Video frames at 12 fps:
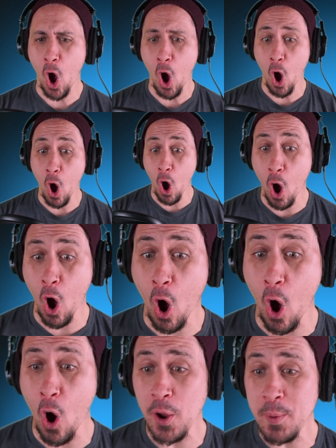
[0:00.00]

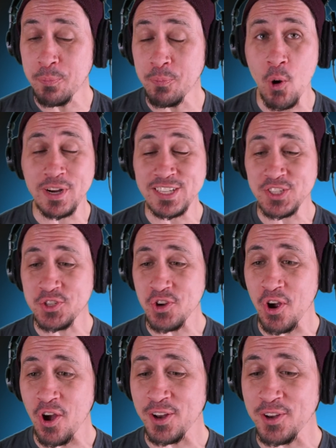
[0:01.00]
Oh, he broke his
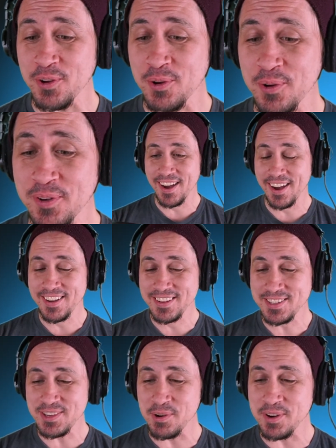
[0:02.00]
jaw, dude.
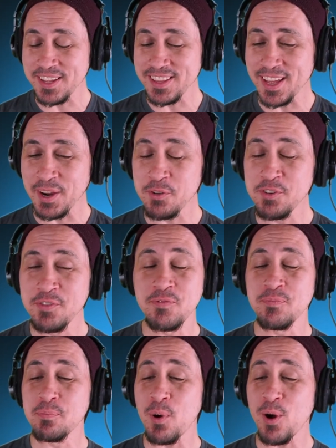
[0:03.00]
Dude, he like
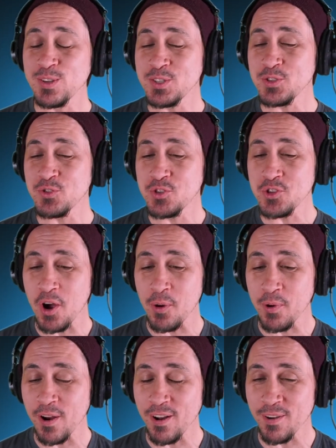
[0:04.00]
punched his jaw
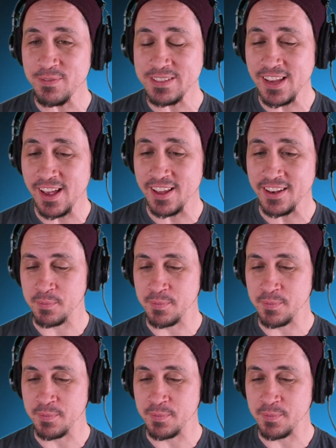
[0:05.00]
right off his head.